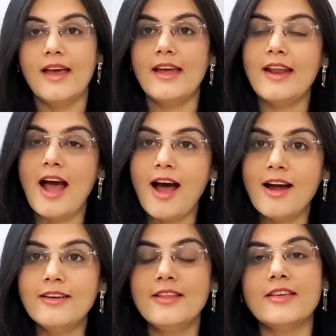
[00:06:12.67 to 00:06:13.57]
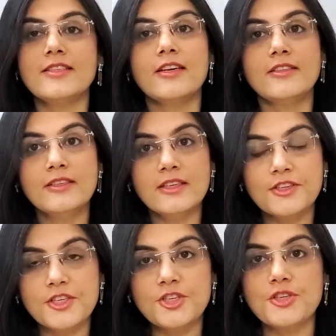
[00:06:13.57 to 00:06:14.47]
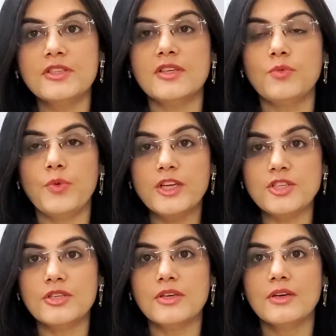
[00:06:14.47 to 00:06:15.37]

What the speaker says: And are there certain conditions in which